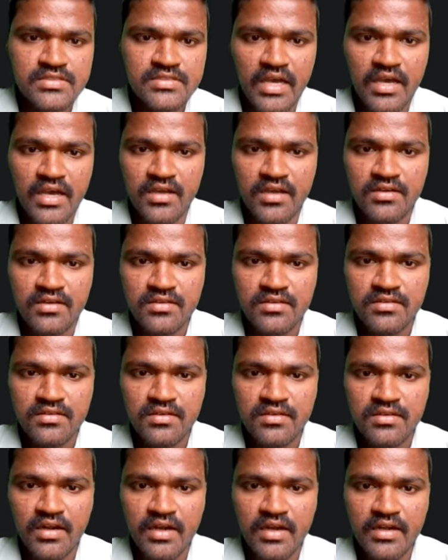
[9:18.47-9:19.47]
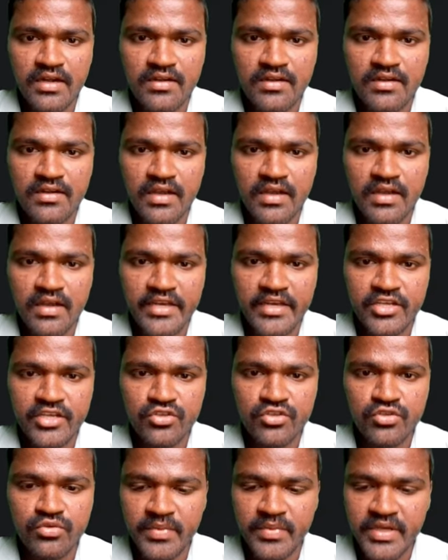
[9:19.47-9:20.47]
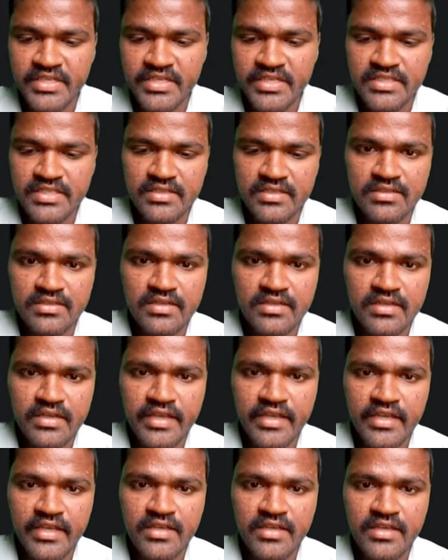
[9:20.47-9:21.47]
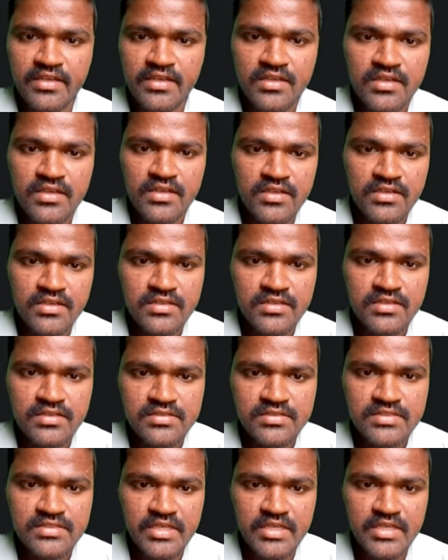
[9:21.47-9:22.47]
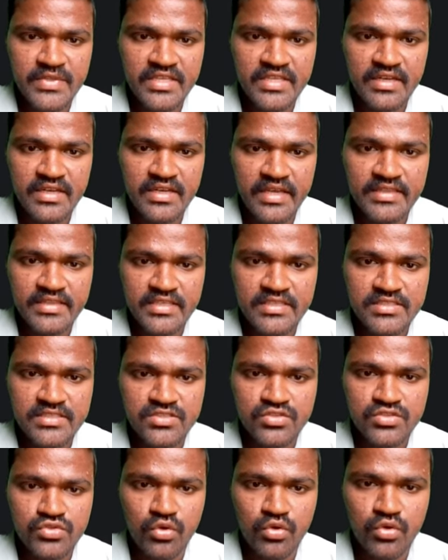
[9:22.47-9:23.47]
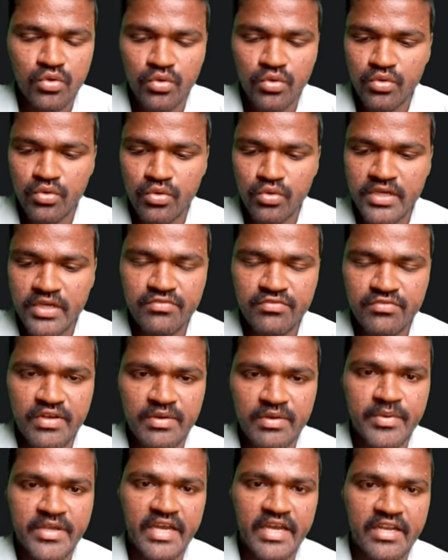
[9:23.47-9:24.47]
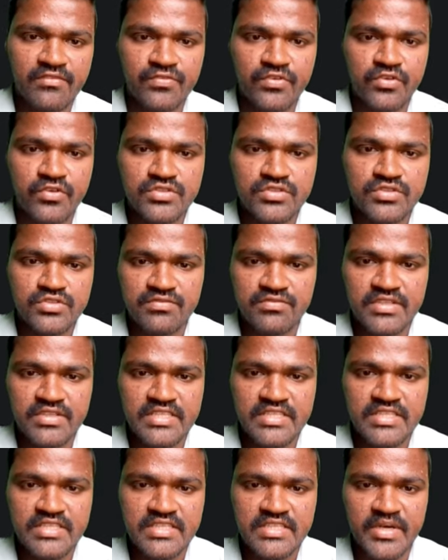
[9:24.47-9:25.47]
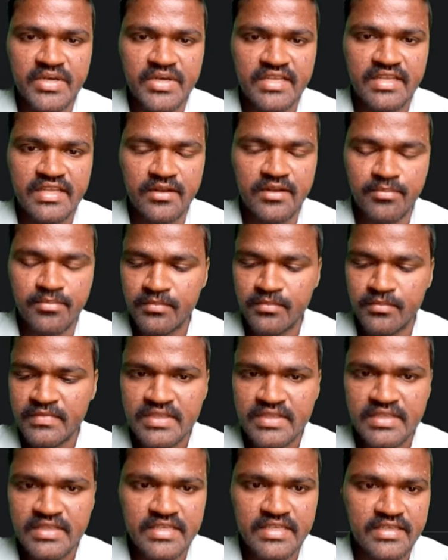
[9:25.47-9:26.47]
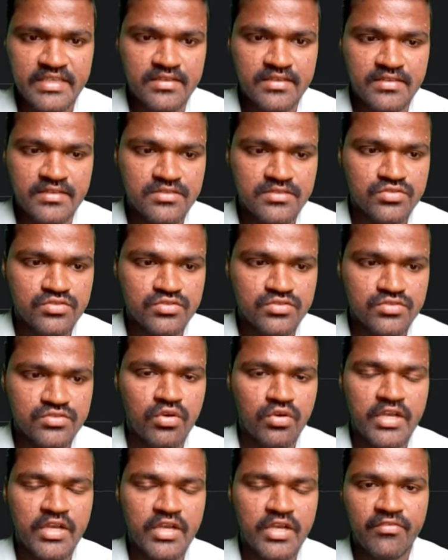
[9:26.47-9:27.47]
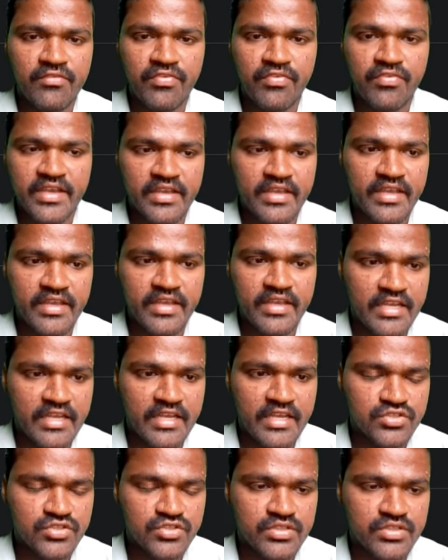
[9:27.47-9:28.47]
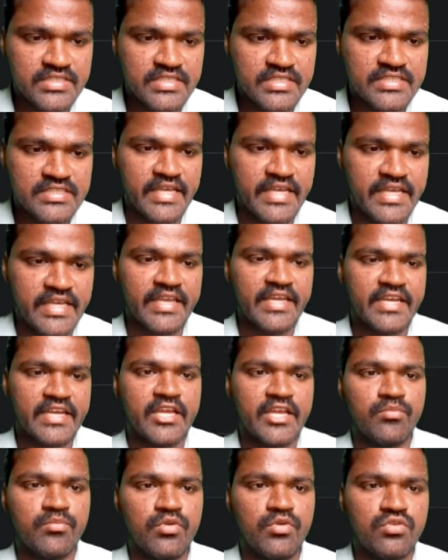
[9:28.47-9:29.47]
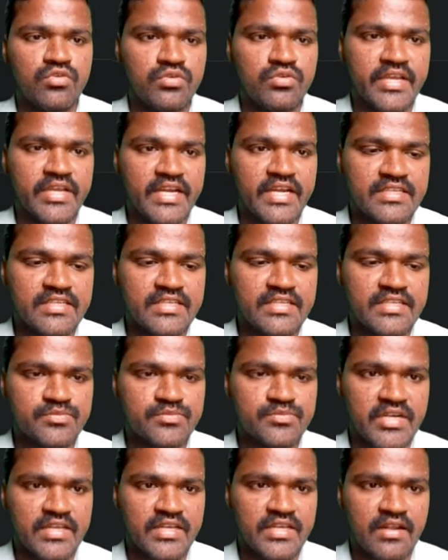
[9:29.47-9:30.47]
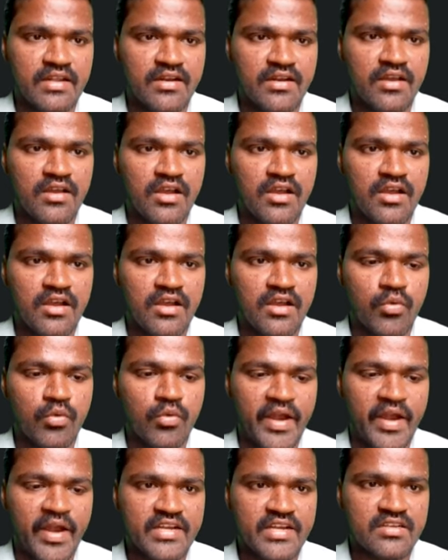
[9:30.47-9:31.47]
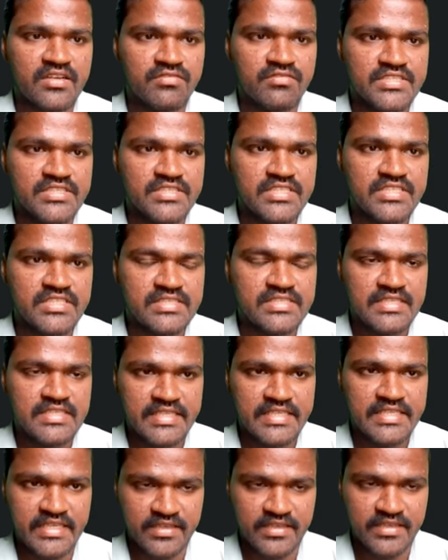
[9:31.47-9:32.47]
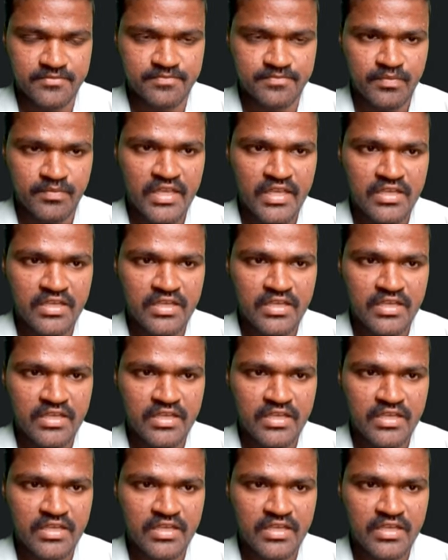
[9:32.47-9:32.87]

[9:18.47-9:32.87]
star and I need to mention a something like this, so it will be confused with this particular thing. So if I execute this, I can able to get this particular above pattern, which is here.